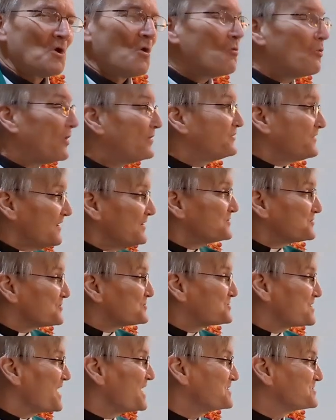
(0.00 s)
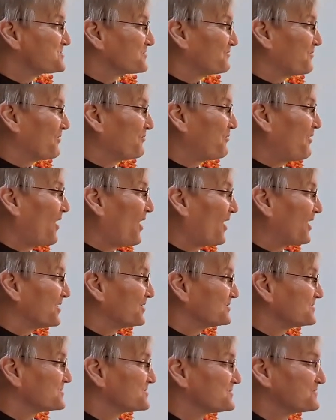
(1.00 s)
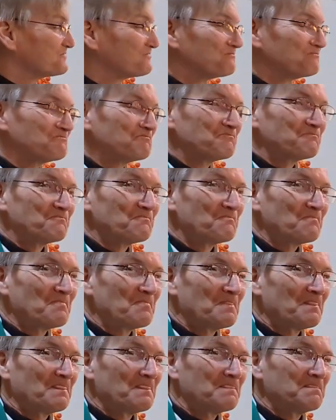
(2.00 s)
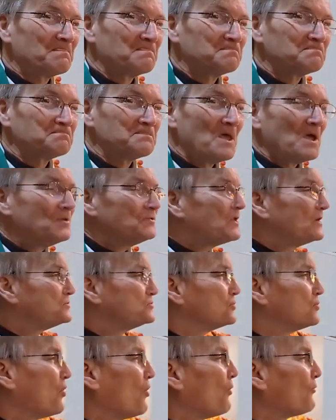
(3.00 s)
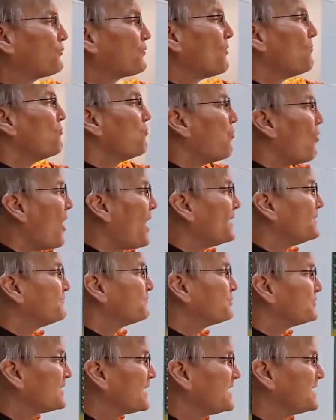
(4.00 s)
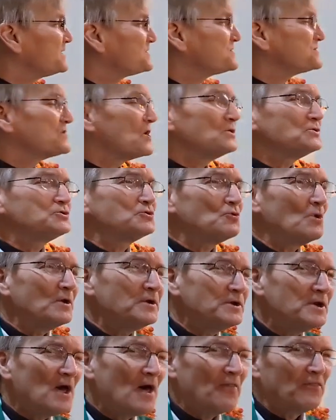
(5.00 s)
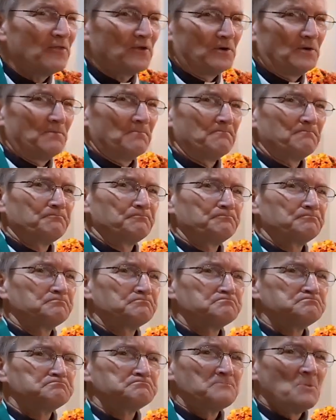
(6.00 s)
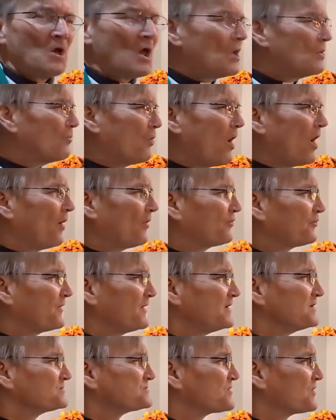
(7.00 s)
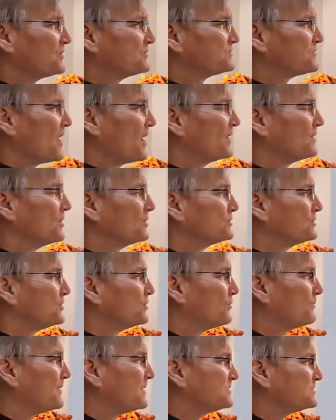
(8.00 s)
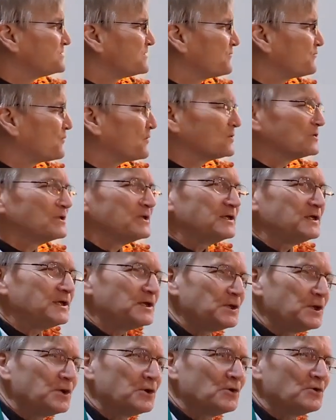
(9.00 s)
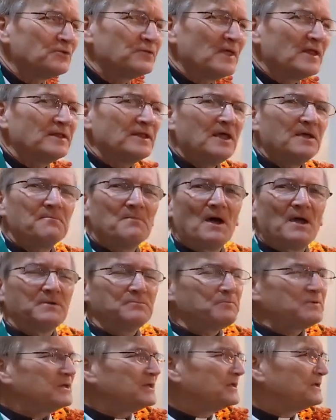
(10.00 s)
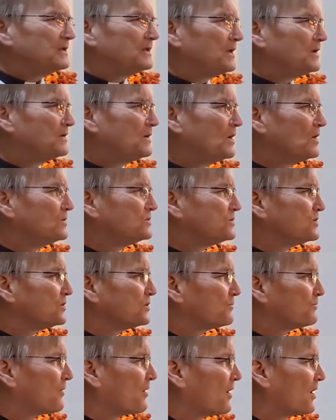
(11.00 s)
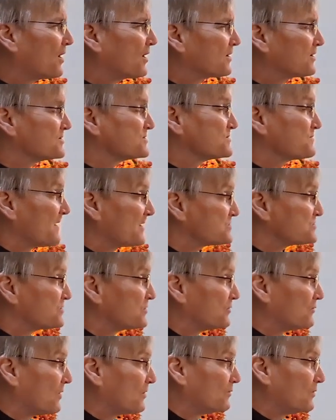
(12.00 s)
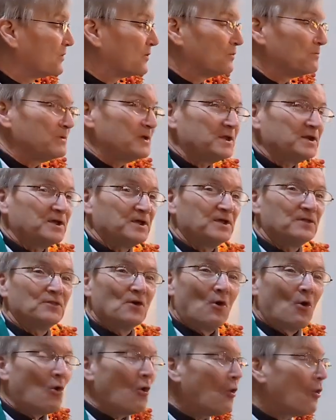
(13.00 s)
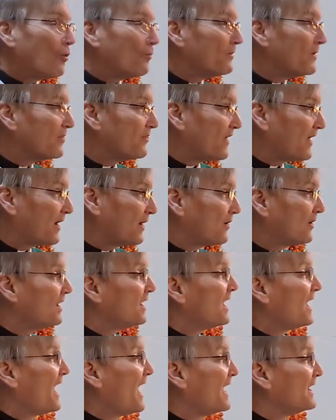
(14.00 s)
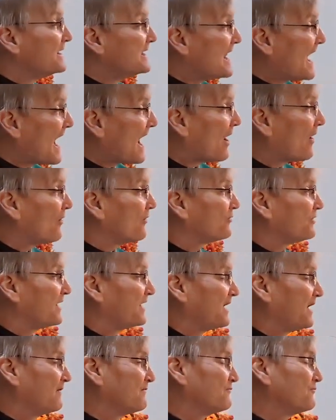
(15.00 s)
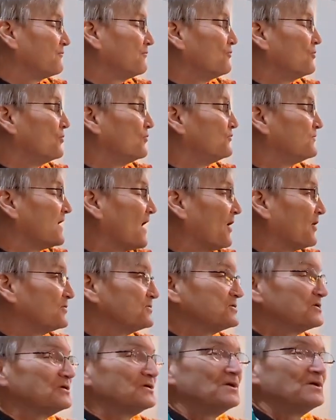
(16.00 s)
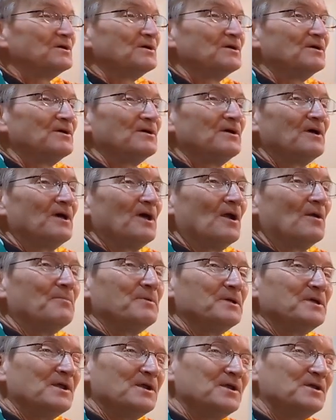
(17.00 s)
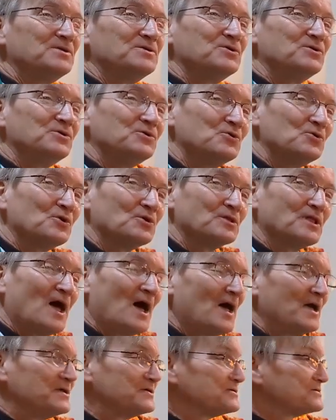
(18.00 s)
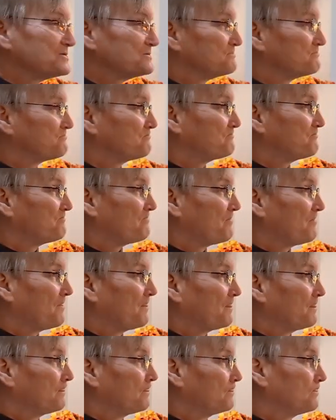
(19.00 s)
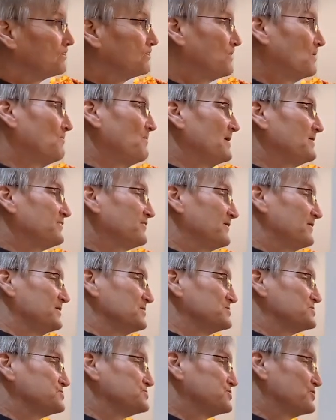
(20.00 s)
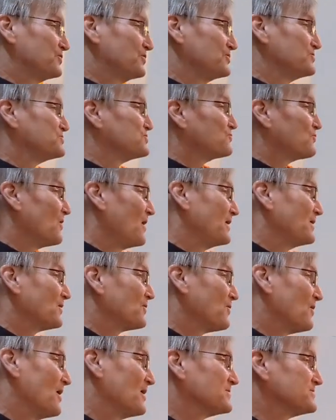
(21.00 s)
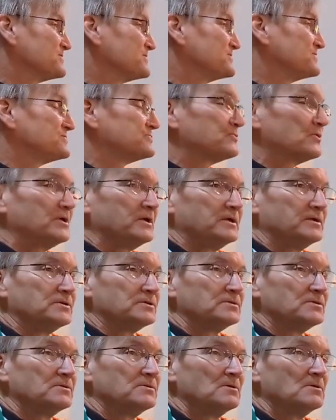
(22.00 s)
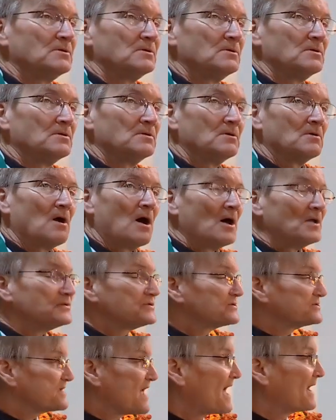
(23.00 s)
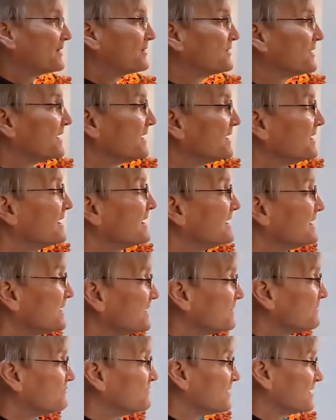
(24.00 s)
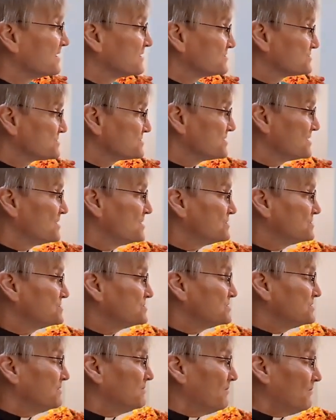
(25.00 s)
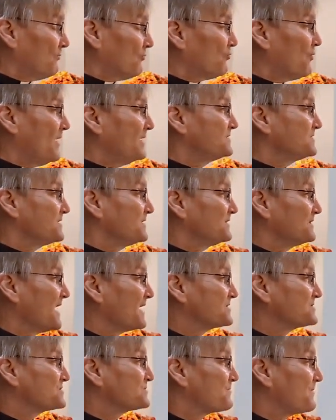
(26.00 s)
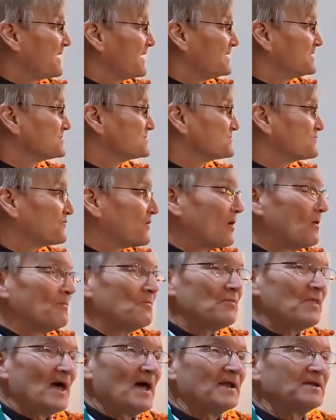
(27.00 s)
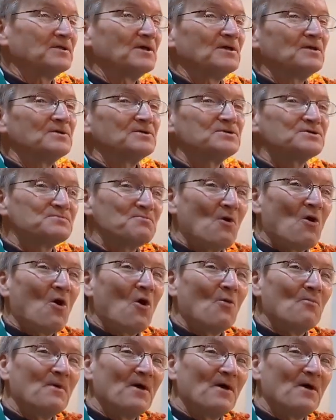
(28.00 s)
with interchangeable parts, that you go from one place to another, and while things are done a little bit differently here than they might be in Deer Park, especially when we were meeting in the home there, and now they have moved out and are beginning to utilize the Methodist church right across the street on Saturday evenings, renting that space from that small